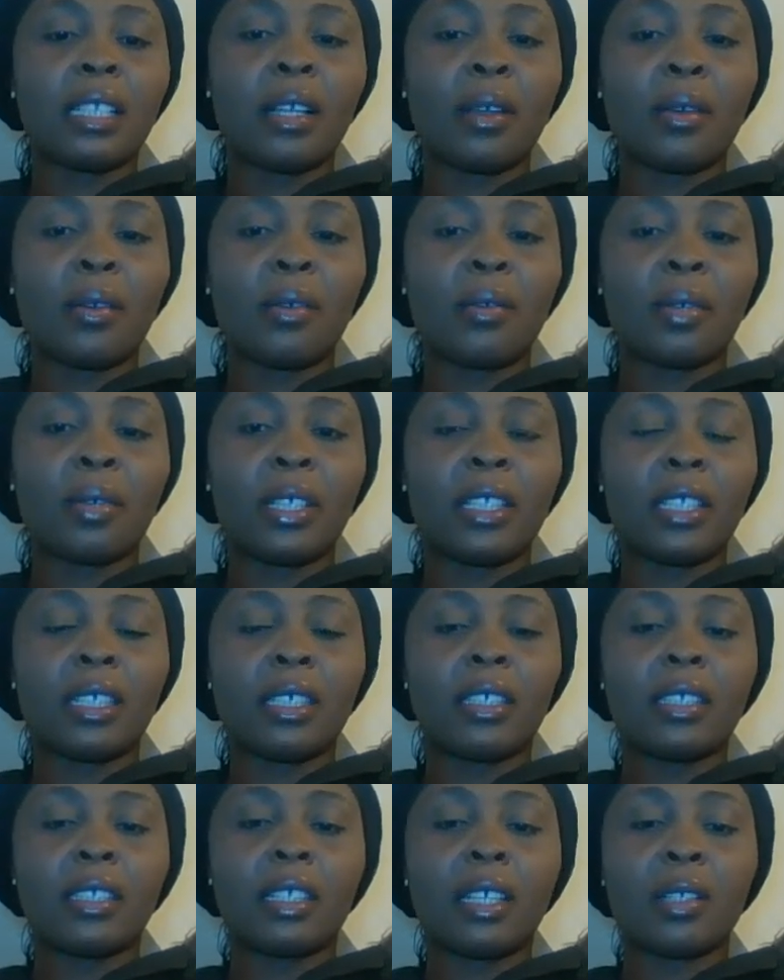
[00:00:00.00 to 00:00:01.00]
there
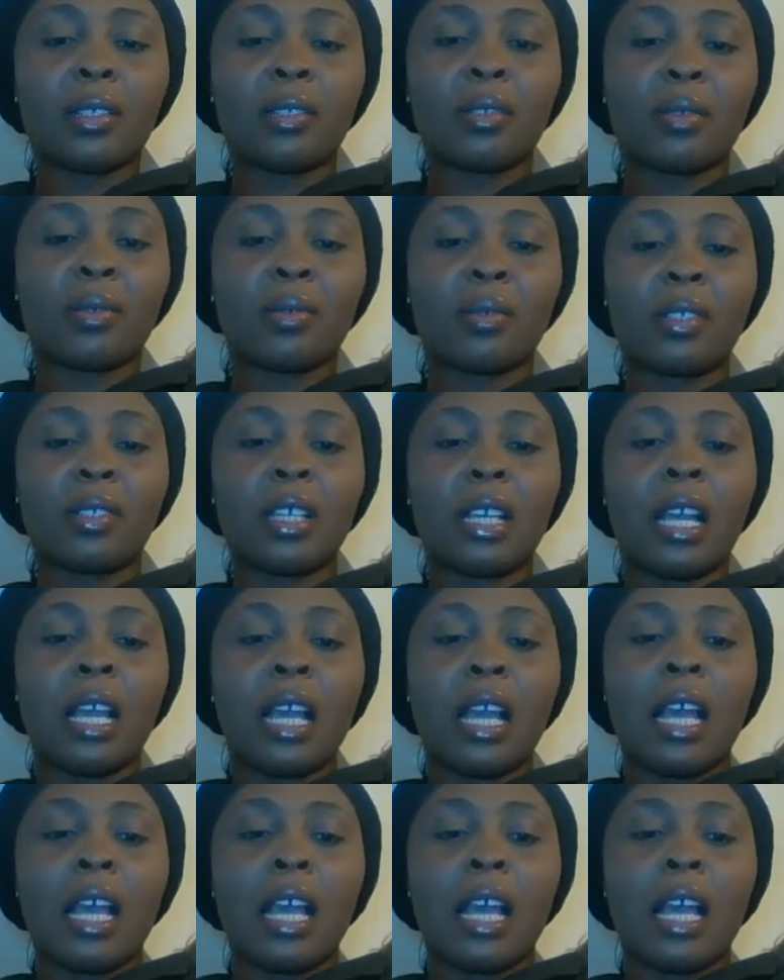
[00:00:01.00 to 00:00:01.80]
already. That's good.